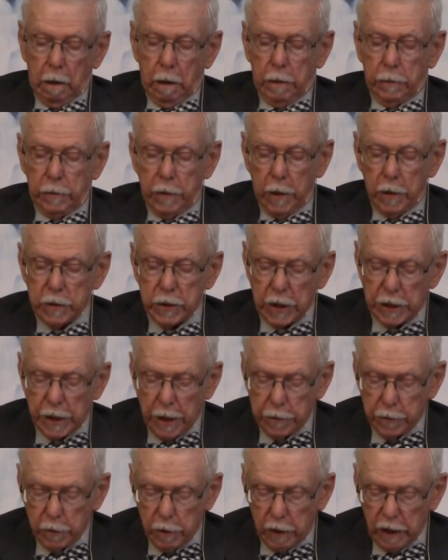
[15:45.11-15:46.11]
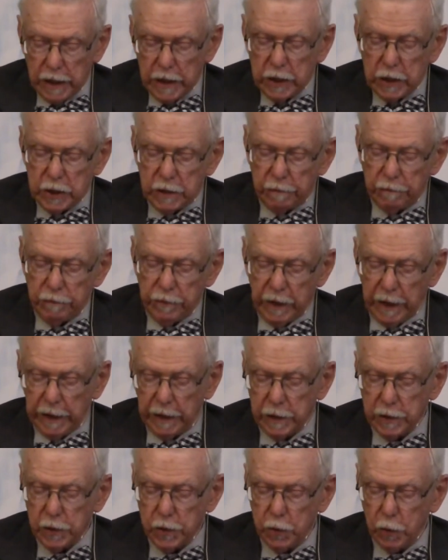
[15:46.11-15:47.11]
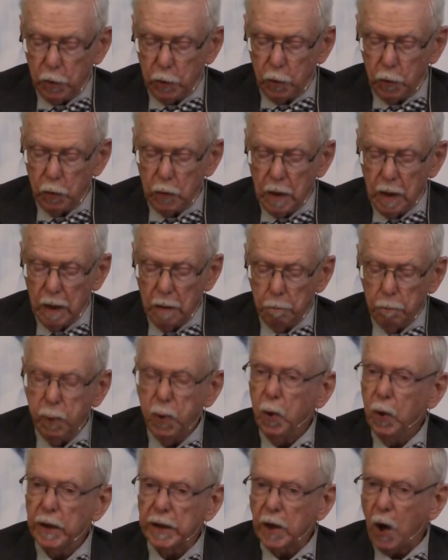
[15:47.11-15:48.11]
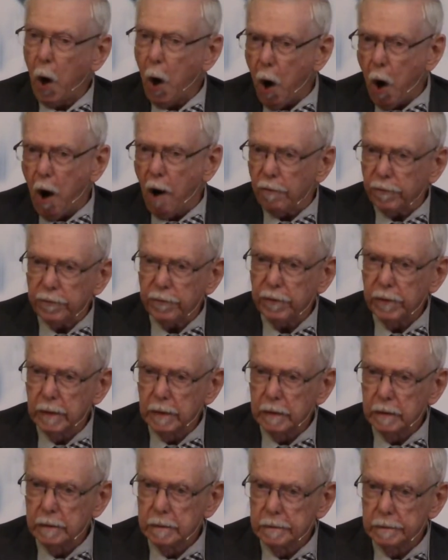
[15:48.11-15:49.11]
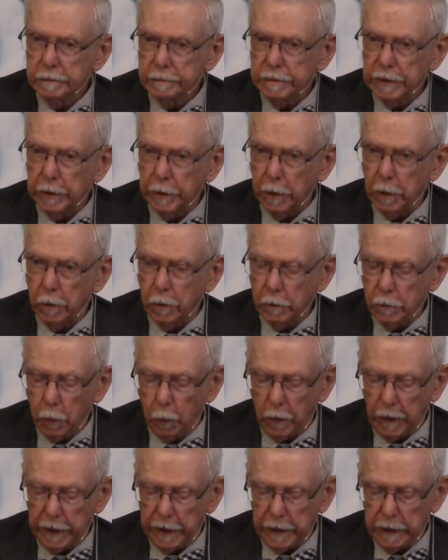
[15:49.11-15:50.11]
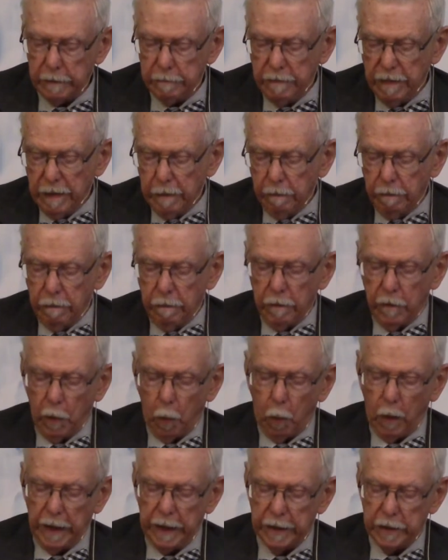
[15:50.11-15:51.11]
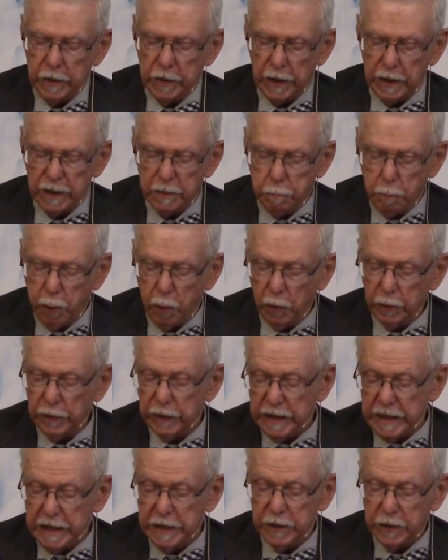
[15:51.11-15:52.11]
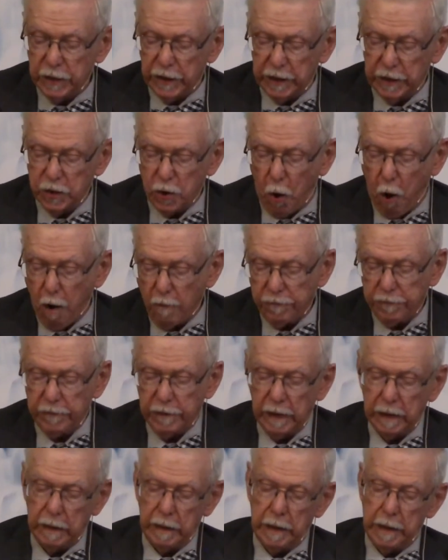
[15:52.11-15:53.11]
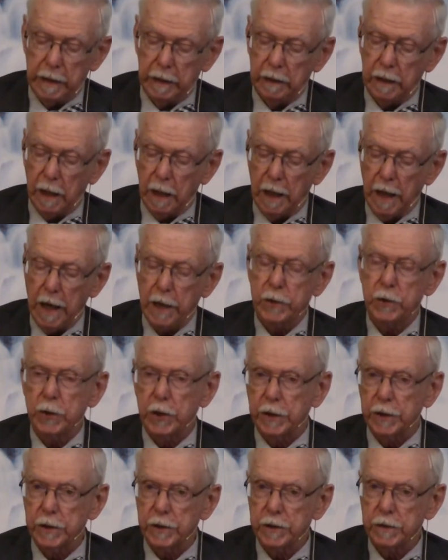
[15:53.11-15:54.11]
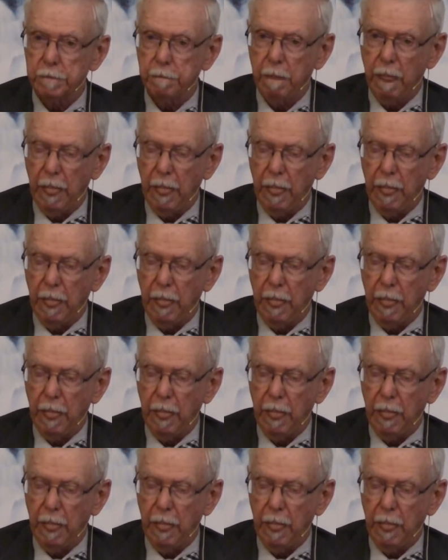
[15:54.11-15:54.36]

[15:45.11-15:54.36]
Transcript: There's another list of things to put off. You know, the way, the way it says, put these things off in Colossians.